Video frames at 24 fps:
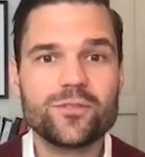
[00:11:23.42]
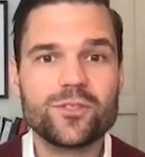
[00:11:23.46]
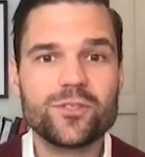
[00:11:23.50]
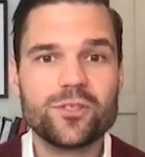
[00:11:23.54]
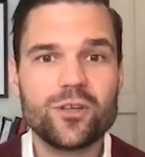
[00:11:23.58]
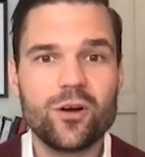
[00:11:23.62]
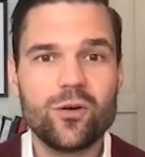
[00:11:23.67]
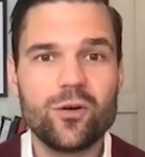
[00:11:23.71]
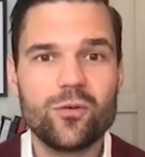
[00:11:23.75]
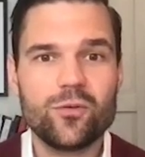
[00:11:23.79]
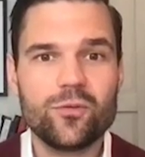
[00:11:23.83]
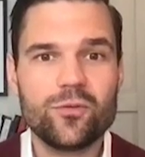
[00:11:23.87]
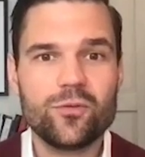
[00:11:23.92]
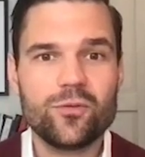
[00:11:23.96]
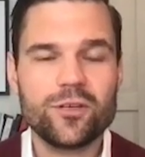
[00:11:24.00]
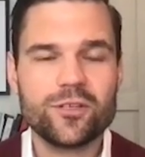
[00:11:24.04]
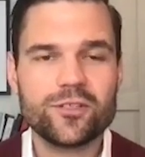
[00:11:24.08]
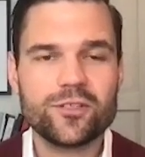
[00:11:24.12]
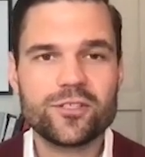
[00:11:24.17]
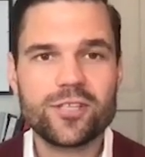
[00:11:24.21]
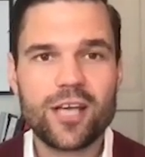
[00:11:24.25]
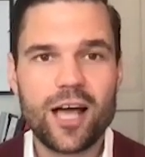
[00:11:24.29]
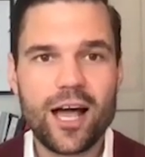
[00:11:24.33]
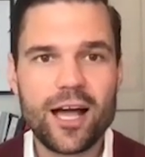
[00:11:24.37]
So the
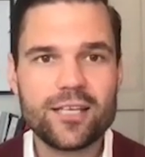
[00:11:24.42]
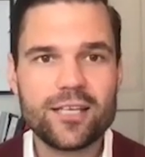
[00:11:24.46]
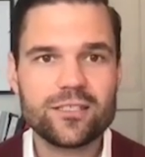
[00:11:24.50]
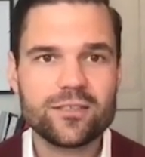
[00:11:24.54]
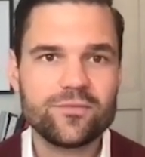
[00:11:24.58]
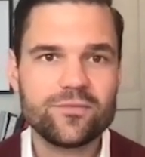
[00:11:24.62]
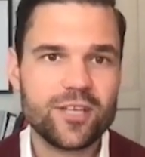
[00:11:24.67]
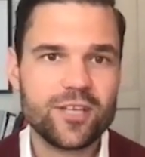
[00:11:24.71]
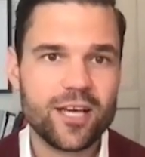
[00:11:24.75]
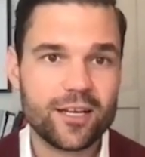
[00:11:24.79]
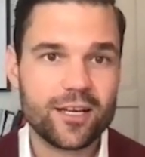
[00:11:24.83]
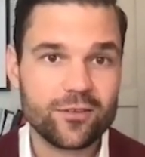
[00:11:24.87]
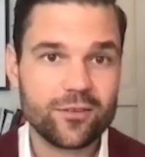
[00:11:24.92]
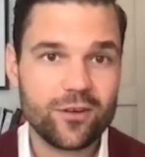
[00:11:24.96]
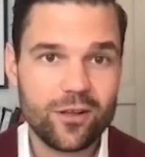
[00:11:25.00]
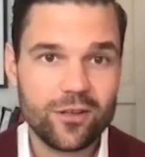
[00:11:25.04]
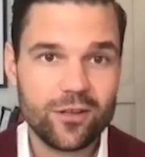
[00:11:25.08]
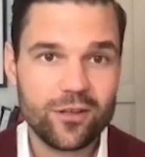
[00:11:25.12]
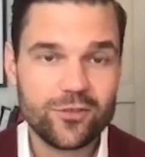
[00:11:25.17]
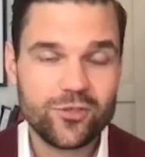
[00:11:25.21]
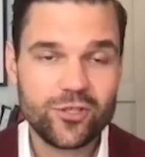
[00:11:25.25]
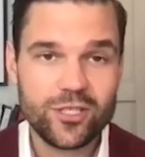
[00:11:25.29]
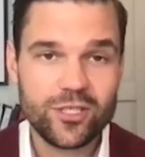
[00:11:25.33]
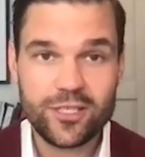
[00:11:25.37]
size of
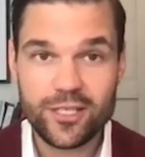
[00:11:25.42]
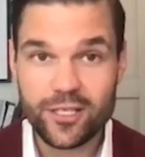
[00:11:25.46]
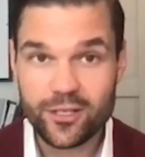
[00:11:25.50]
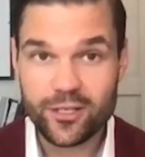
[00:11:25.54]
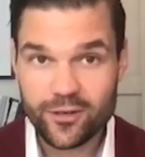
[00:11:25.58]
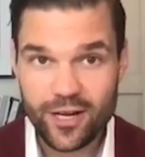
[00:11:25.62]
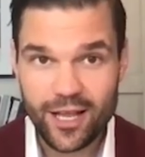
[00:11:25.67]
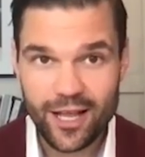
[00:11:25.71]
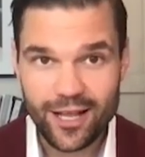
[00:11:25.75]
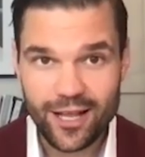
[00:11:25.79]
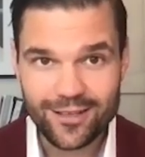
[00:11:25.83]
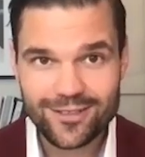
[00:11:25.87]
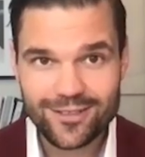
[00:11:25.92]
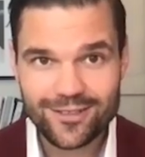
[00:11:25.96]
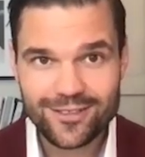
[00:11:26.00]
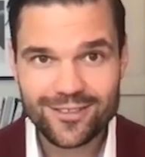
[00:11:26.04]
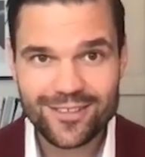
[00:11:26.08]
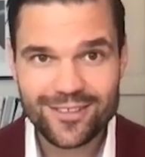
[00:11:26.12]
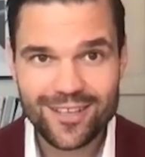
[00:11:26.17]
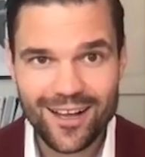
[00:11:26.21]
technology, the internet,